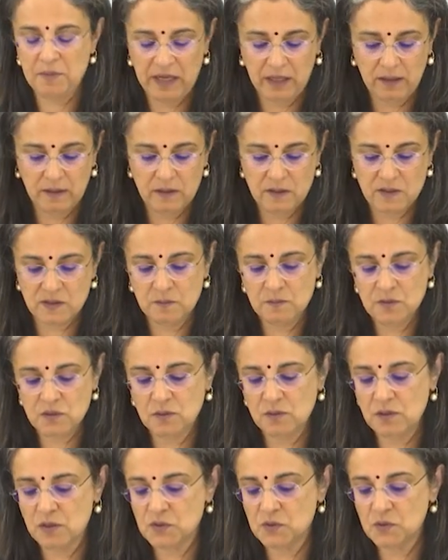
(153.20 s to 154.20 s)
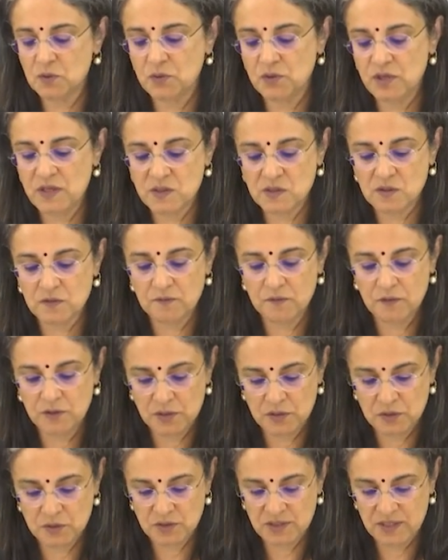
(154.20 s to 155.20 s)
mechanisms, so there's no reason for
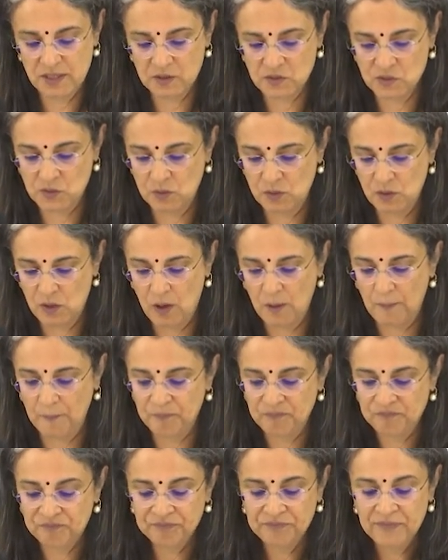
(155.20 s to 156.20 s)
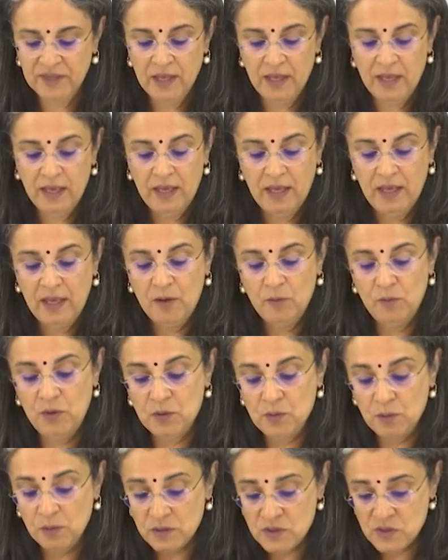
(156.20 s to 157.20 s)
it to take so long.
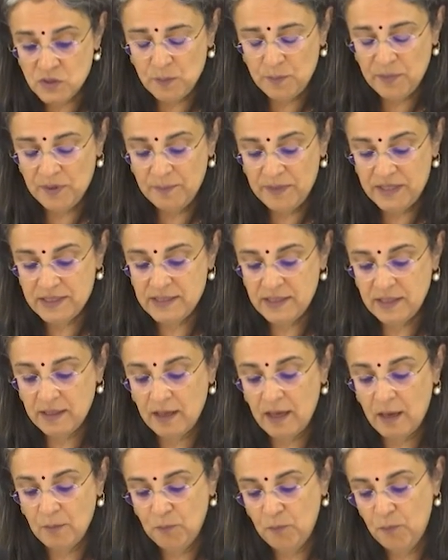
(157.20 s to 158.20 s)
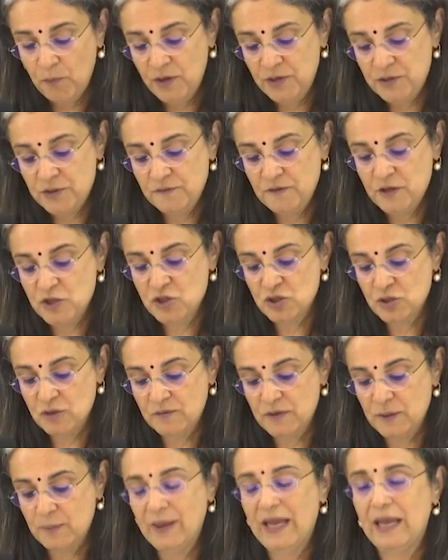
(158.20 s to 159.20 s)
We are also permitting upward revision
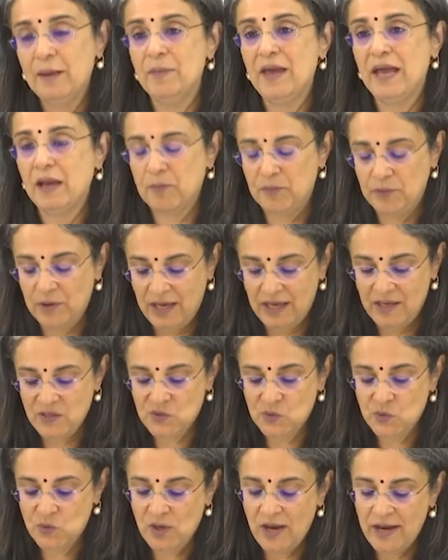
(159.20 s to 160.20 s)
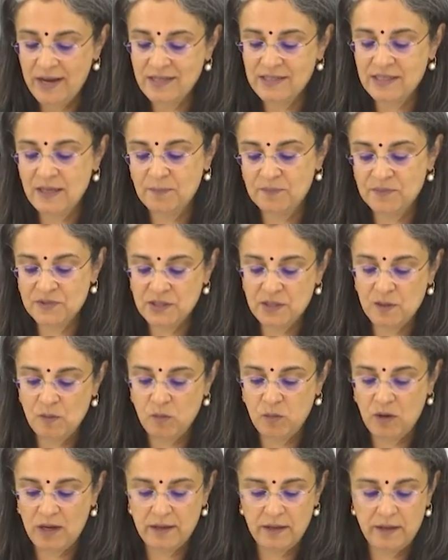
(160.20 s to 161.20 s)
of the buyback price right up
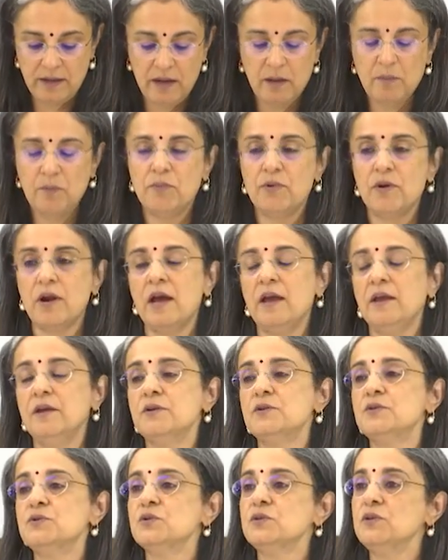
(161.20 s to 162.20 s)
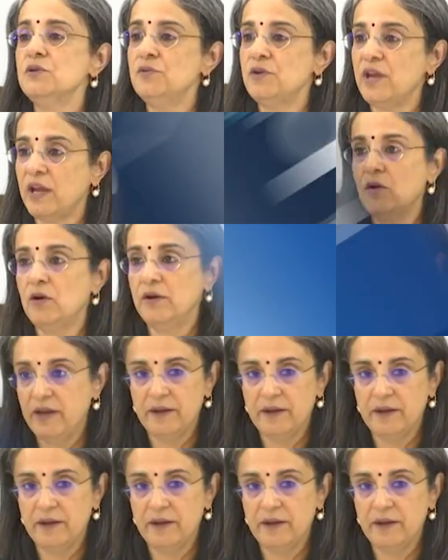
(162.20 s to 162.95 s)
till one day prior to the record